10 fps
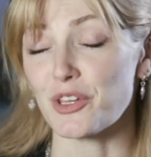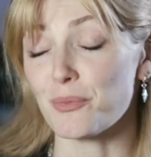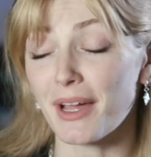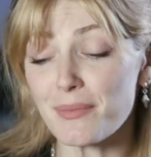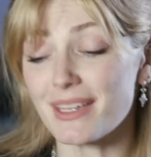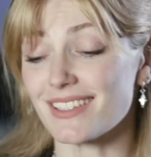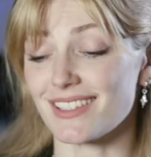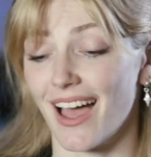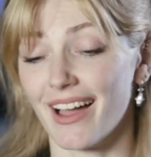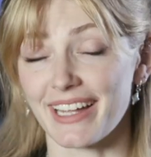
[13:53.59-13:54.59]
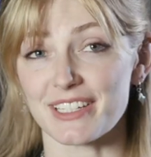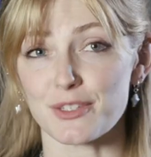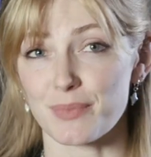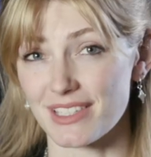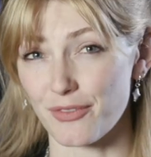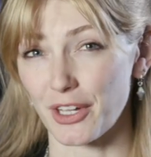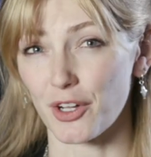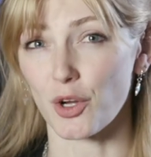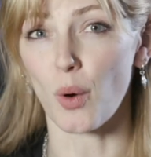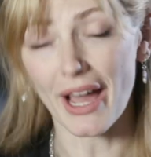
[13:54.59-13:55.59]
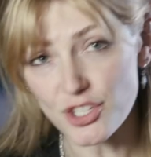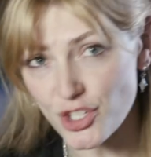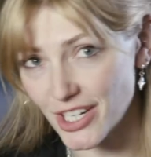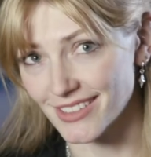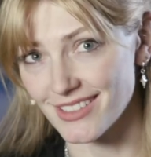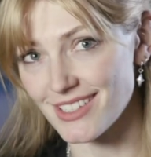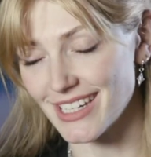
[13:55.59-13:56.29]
you might be assigned specific questions